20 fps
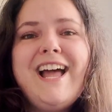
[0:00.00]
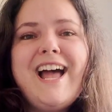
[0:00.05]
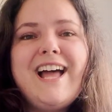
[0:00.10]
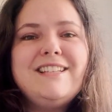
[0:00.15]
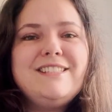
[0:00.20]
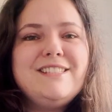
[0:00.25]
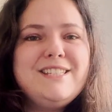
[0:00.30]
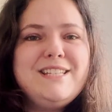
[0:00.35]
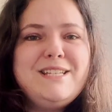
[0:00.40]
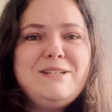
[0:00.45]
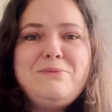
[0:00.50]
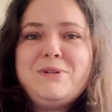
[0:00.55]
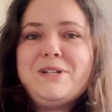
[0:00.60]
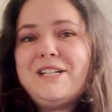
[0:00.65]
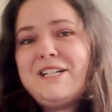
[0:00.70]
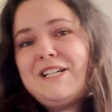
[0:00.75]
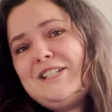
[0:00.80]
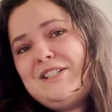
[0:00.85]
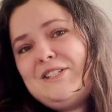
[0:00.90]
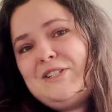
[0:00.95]
and see what
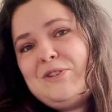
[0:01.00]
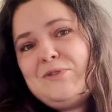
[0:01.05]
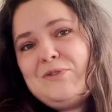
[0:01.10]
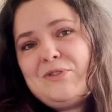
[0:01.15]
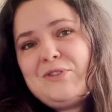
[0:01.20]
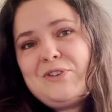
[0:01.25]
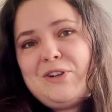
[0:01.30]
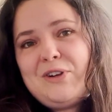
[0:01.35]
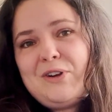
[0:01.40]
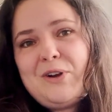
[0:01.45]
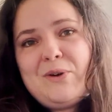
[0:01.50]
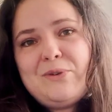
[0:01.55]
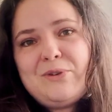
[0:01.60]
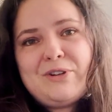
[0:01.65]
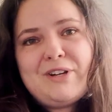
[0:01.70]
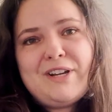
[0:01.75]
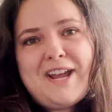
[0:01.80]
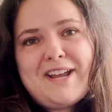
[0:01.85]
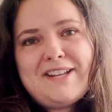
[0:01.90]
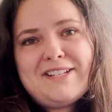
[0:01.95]
it could do for your own
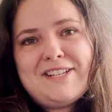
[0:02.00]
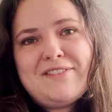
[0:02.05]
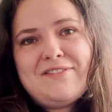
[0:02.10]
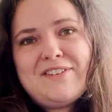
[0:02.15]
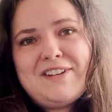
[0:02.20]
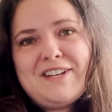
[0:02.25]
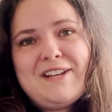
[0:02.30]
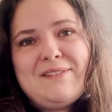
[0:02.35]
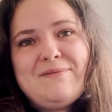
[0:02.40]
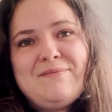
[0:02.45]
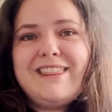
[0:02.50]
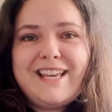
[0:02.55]
creativity.